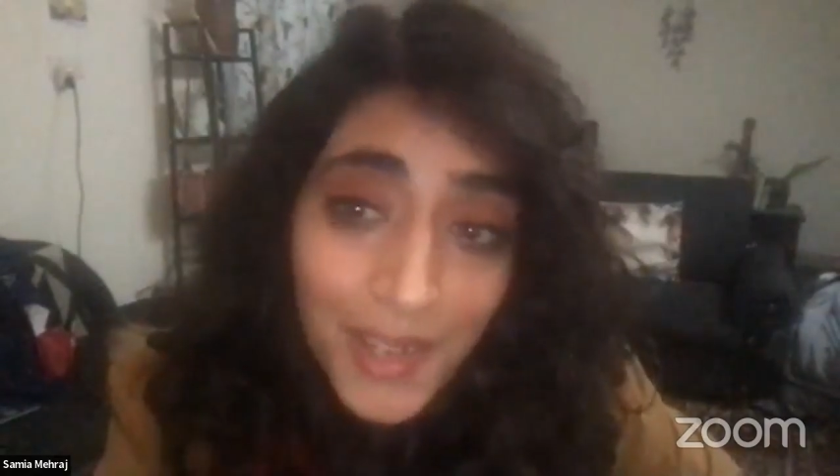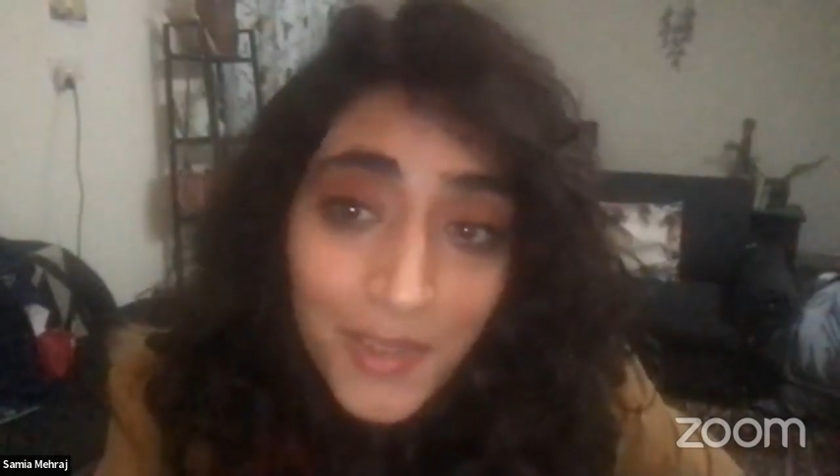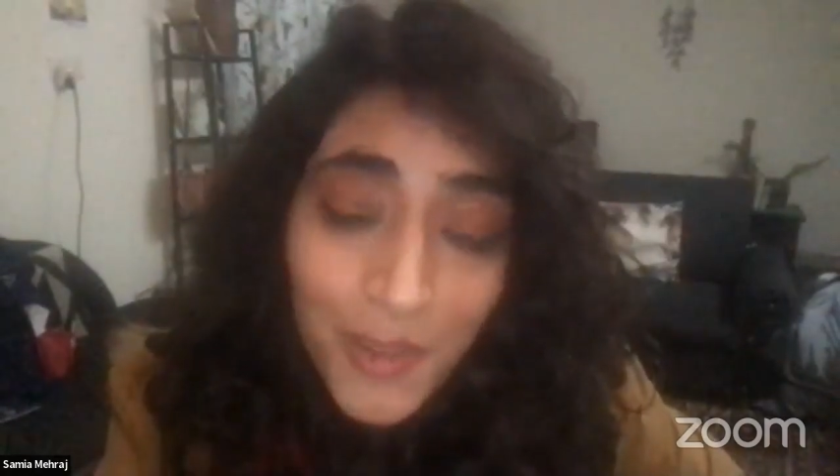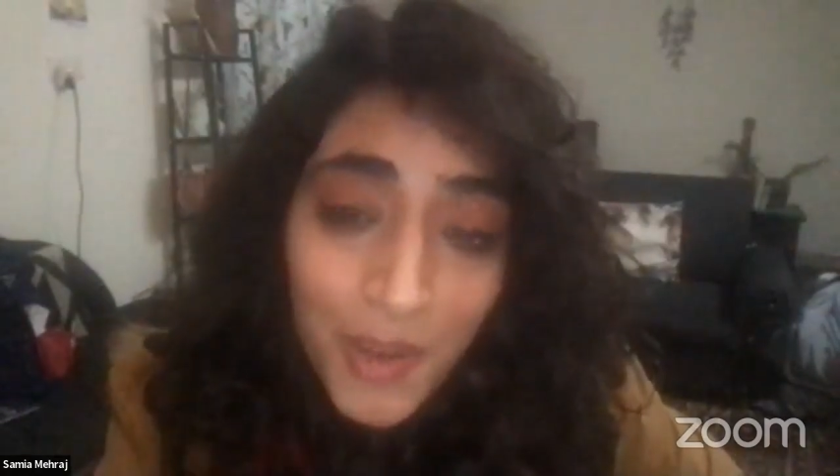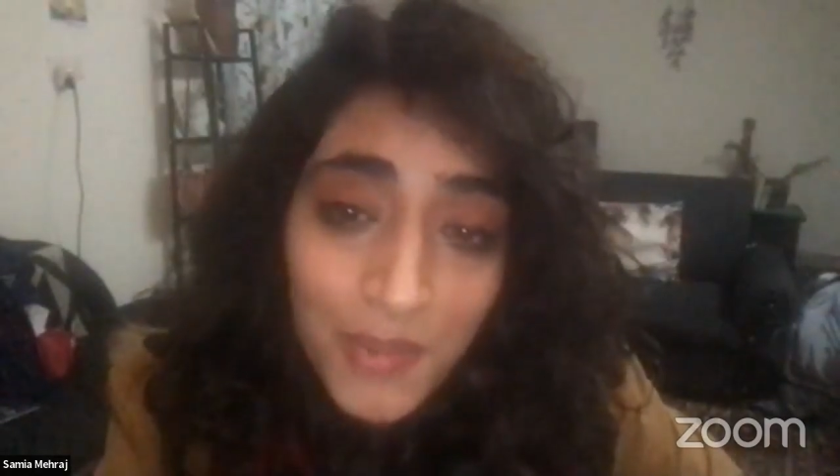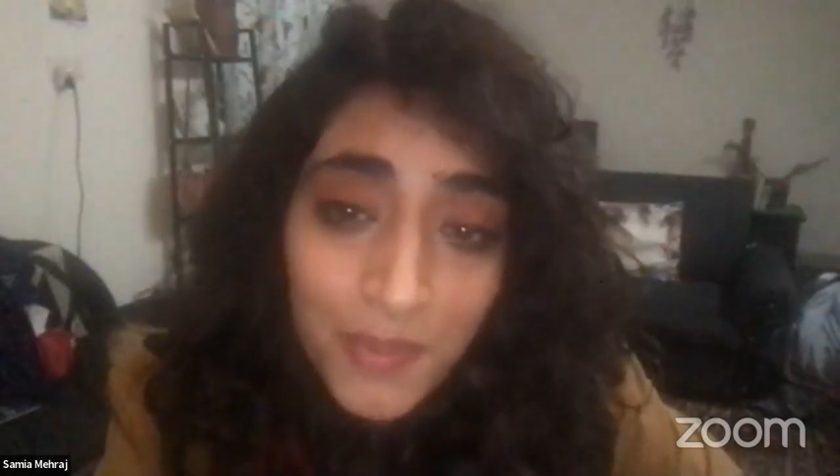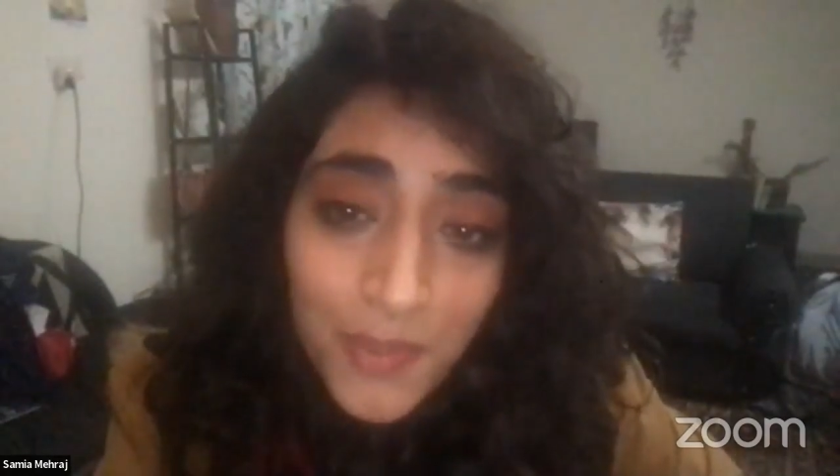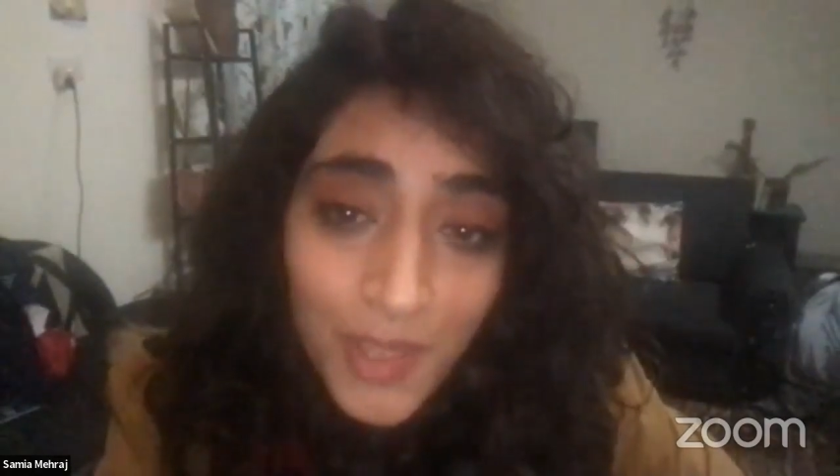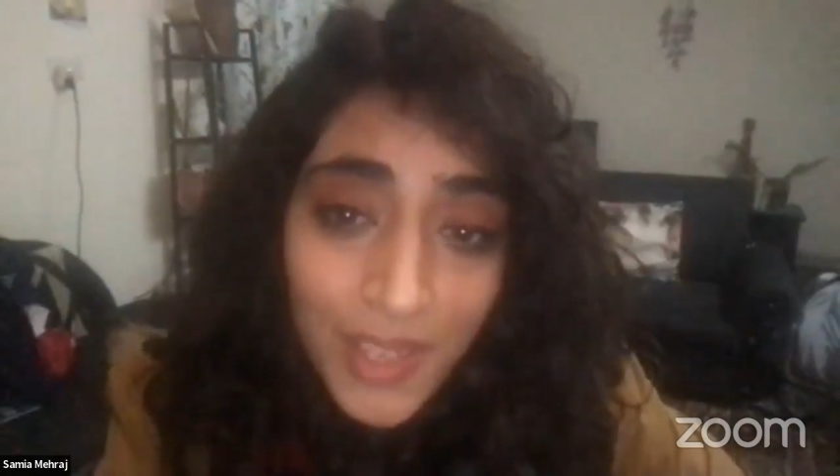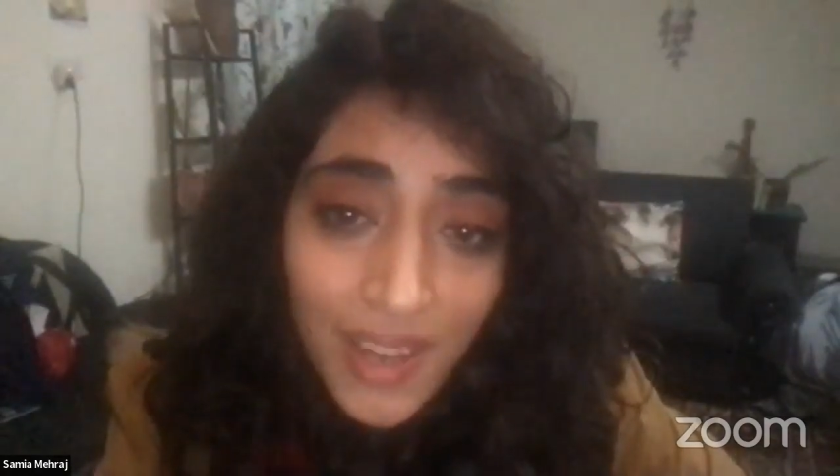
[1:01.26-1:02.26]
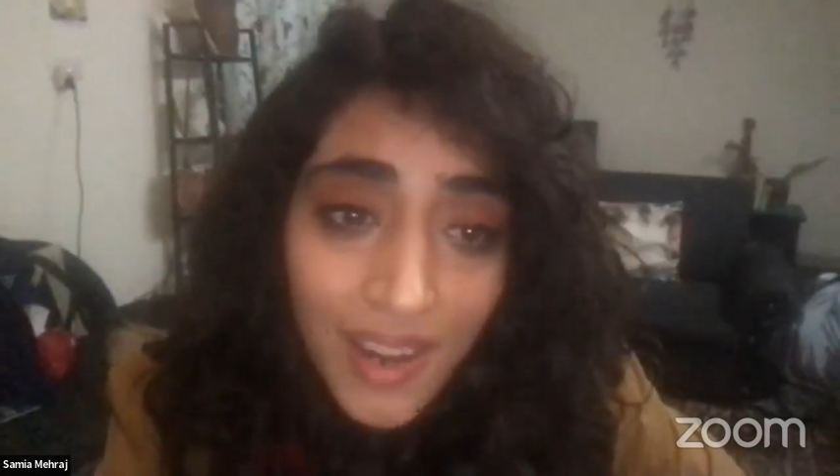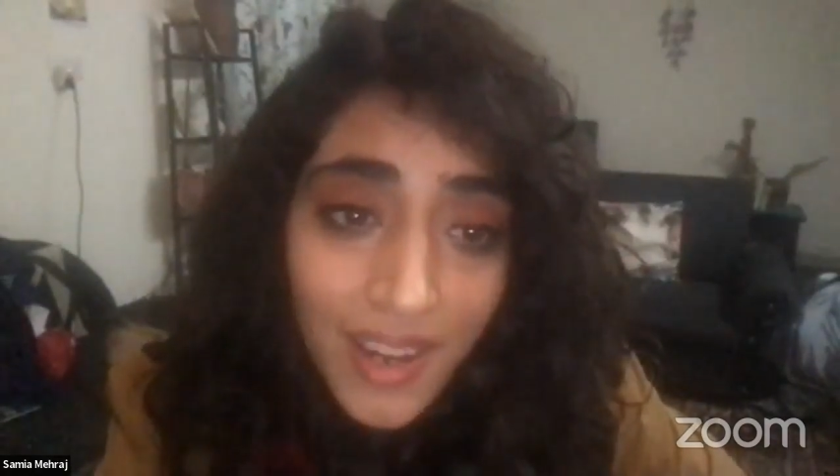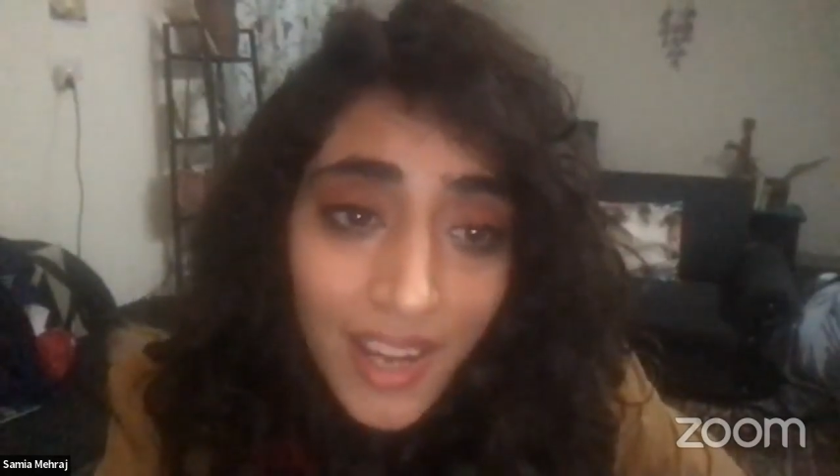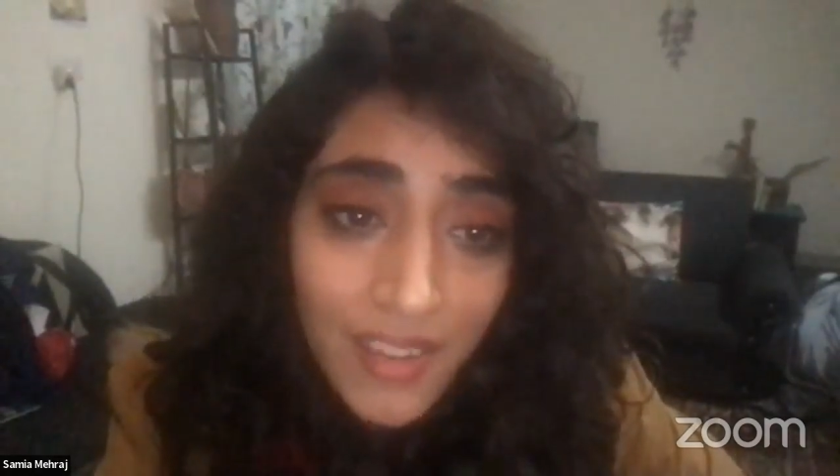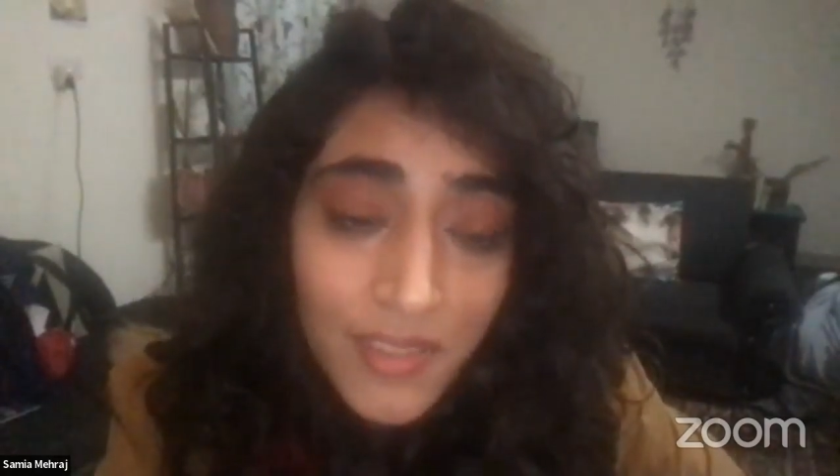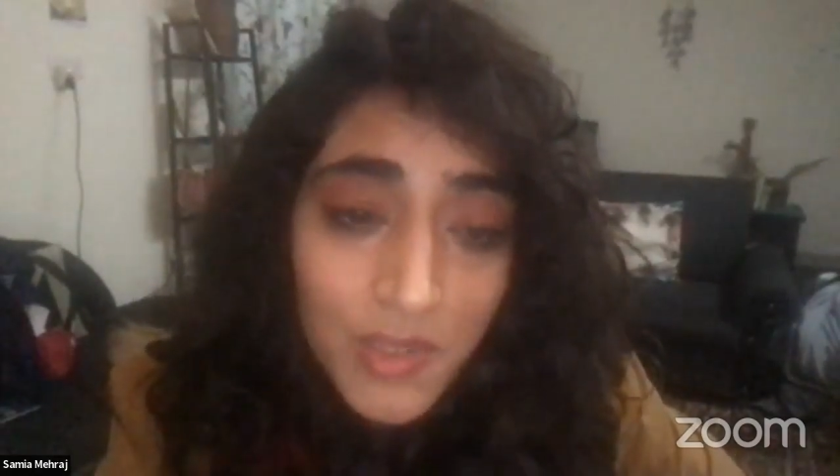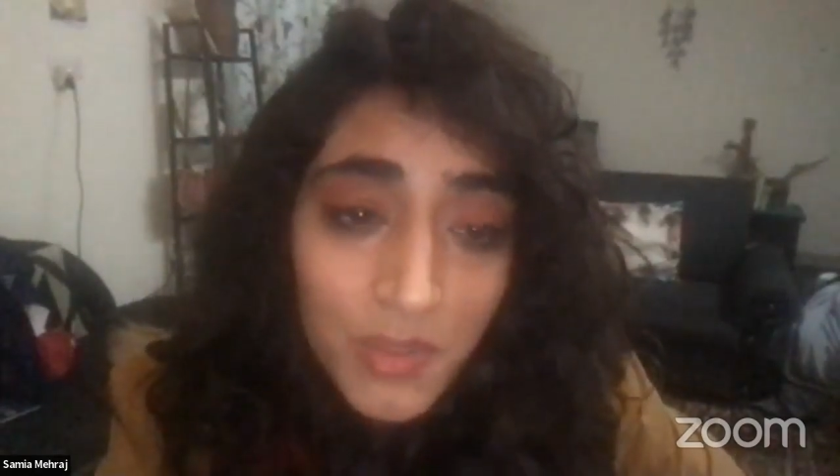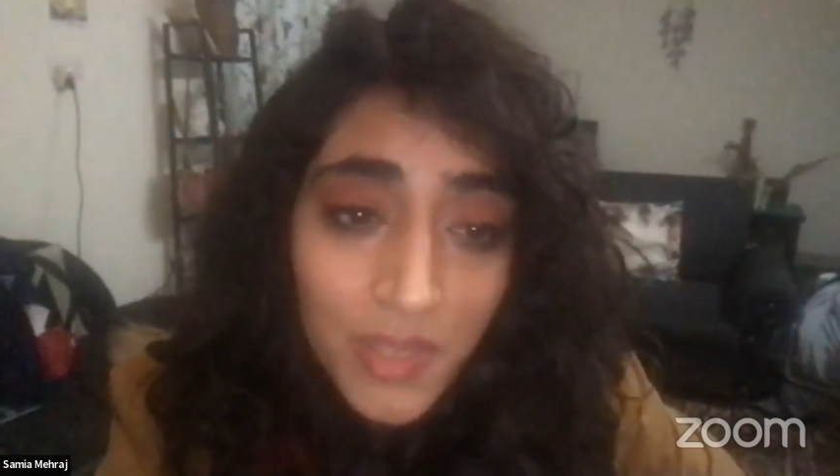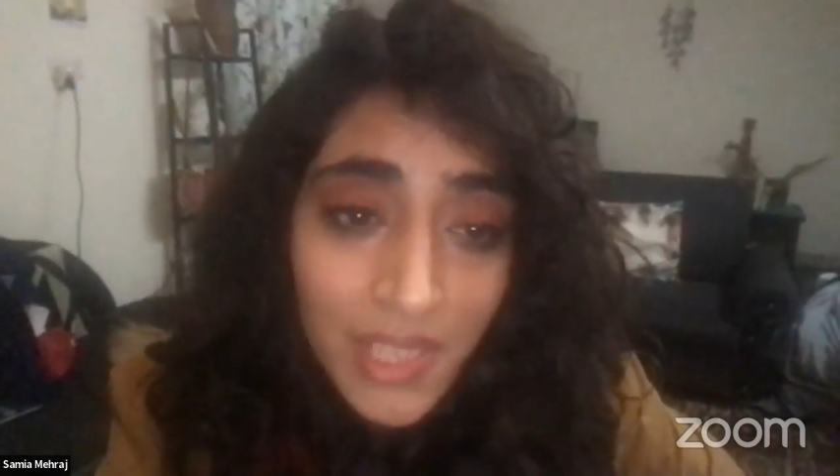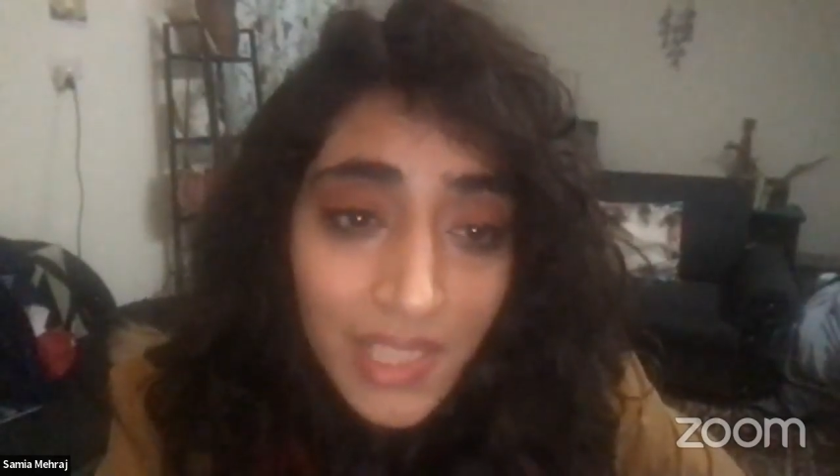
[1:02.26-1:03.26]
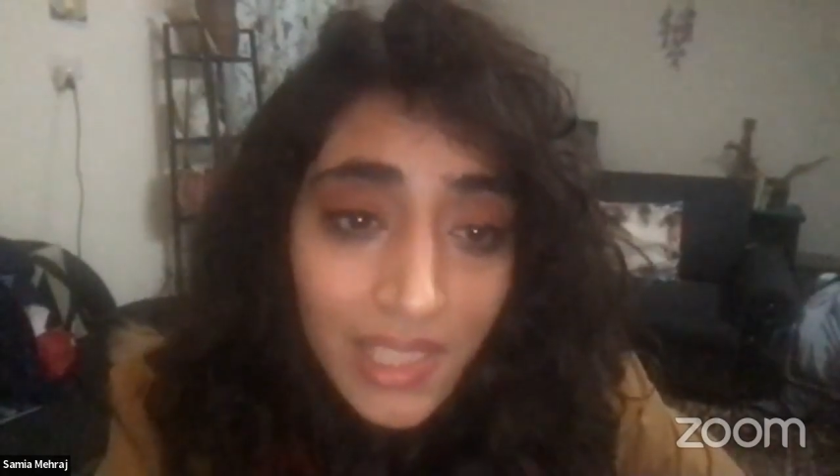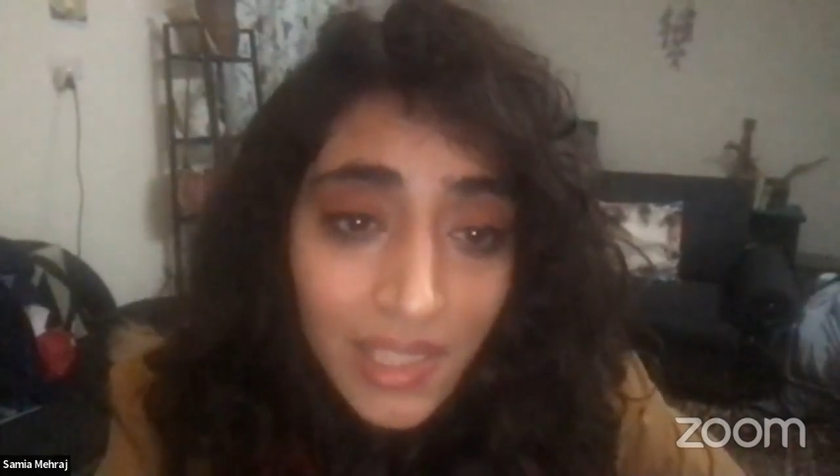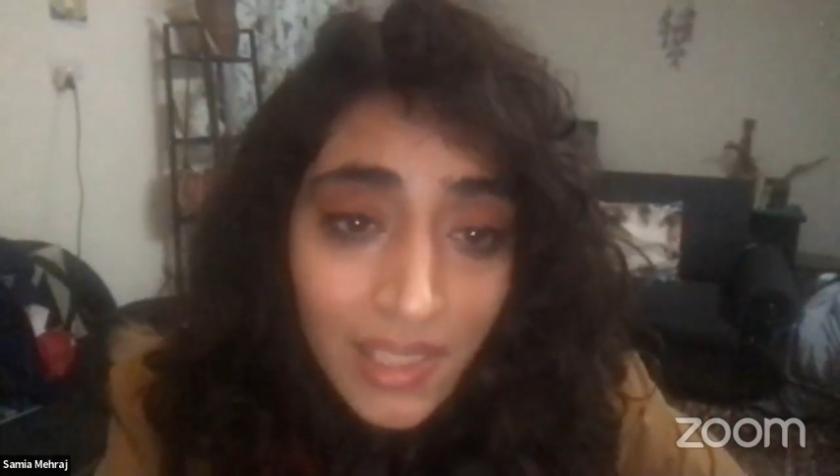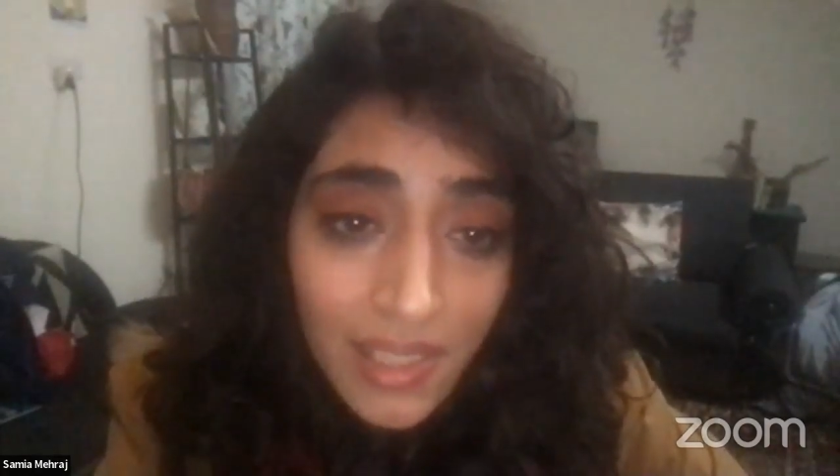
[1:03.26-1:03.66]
for poetic archives to be